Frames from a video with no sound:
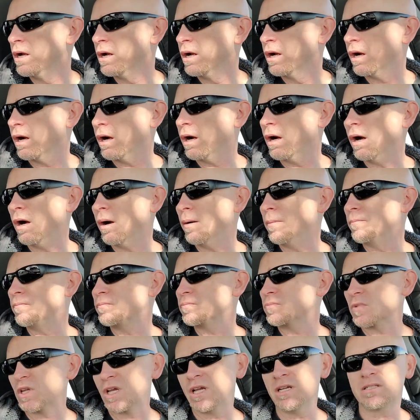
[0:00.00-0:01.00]

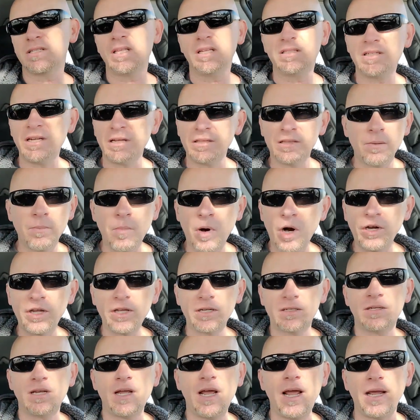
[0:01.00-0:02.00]
Because the
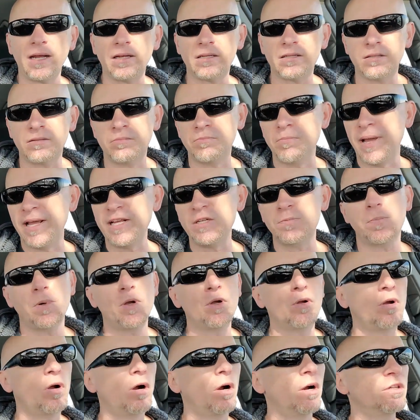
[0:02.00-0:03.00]
market tanked.
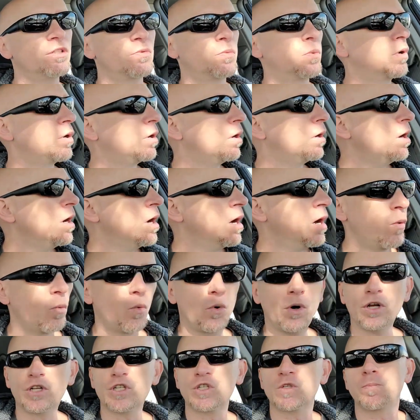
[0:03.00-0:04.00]
Baseball cards were
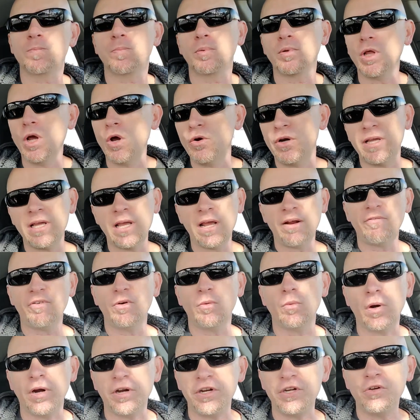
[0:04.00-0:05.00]
exploding
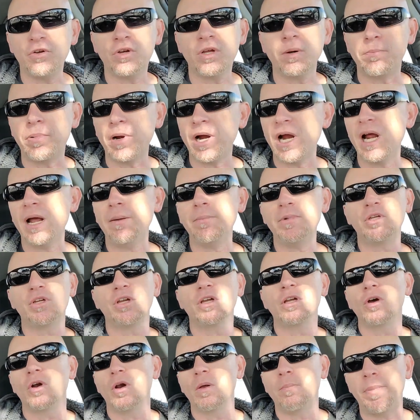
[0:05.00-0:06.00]
everywhere. You could buy them. You
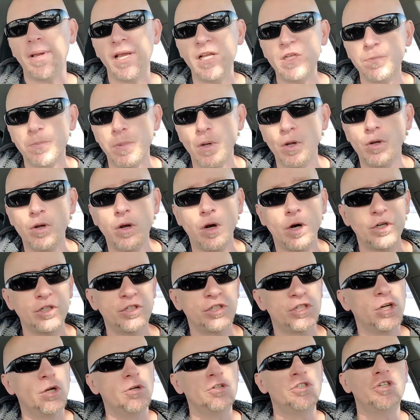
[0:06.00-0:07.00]
could go to baseball card
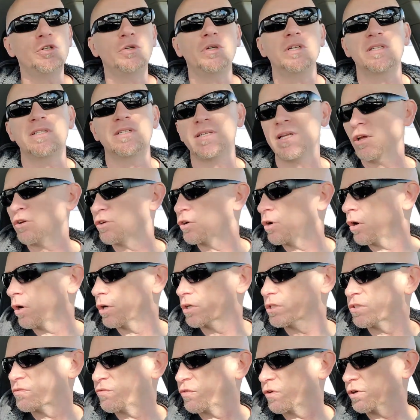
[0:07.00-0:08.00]
shows. You could sell
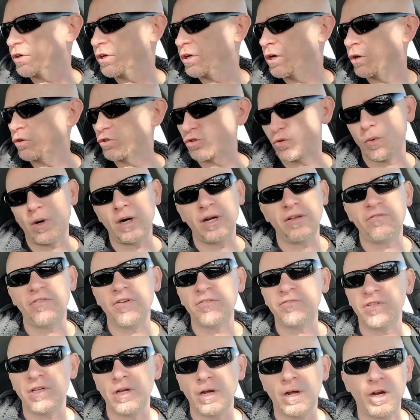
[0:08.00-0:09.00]
cards for, $20,
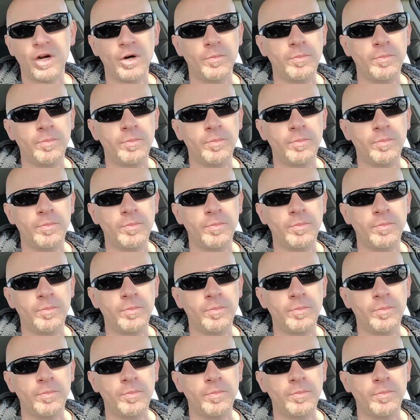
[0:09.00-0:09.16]
$50,